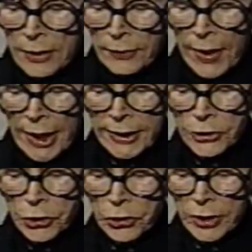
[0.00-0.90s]
My
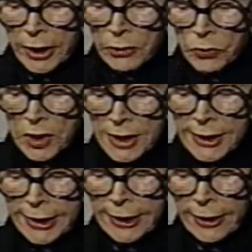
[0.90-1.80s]
attorney
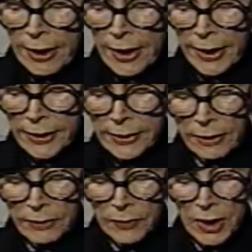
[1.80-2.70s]
was denied
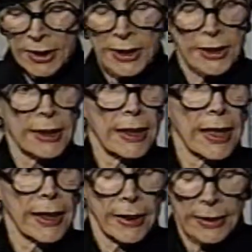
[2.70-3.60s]
a month's
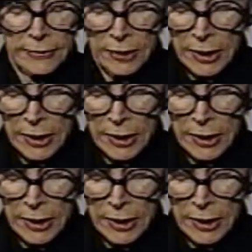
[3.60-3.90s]
delay,